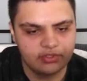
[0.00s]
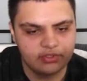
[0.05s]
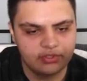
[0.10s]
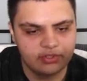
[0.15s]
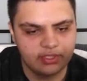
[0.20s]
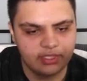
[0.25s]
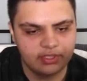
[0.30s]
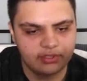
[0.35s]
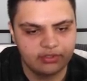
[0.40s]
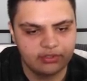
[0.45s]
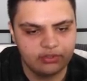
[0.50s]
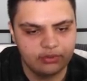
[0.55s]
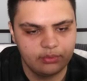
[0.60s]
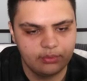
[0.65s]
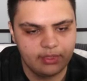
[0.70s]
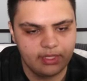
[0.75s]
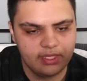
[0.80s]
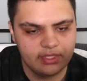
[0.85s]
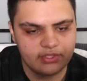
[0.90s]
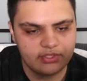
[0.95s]
So you got the
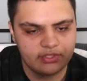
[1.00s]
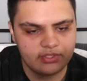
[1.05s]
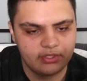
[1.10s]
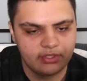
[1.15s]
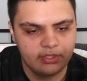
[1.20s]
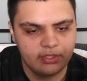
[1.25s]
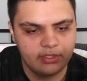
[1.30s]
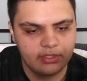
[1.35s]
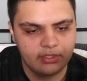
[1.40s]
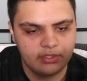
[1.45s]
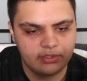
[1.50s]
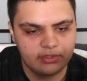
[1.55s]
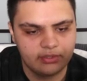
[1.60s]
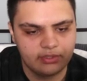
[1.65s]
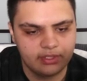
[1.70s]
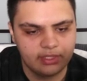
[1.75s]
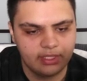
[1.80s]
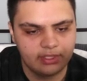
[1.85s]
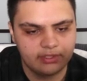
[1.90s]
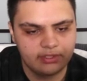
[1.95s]
US, you
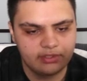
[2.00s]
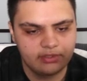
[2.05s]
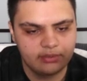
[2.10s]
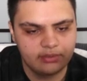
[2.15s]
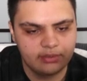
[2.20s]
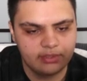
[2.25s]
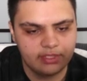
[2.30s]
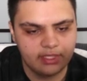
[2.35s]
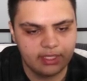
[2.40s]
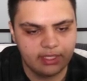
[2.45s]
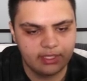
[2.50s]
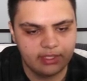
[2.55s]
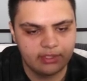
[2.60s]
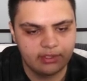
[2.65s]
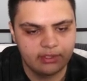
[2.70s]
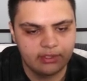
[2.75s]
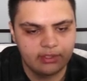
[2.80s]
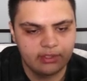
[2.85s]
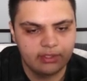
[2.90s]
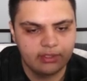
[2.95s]
got the UK,
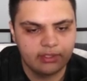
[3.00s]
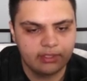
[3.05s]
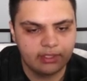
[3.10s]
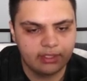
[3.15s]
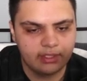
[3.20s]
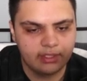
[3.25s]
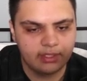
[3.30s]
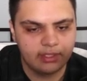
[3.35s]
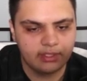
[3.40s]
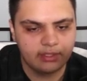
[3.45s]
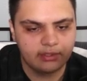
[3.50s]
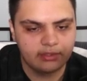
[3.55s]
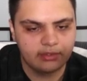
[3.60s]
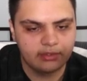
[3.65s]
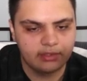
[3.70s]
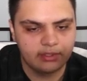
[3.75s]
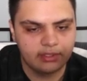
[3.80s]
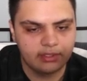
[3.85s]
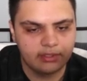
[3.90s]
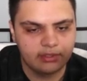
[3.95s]
and
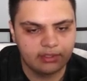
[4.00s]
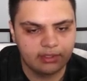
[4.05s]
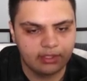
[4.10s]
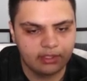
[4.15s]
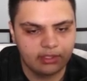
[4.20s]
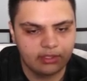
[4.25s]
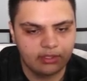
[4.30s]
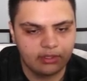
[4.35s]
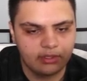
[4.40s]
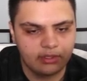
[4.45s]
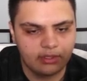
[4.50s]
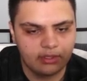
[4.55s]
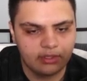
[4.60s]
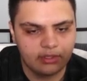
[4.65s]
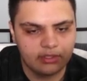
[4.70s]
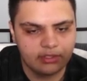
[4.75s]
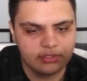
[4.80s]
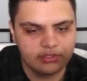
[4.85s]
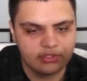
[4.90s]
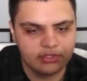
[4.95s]
you got
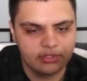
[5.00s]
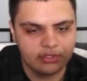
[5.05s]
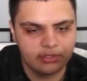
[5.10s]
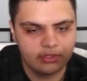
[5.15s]
cars,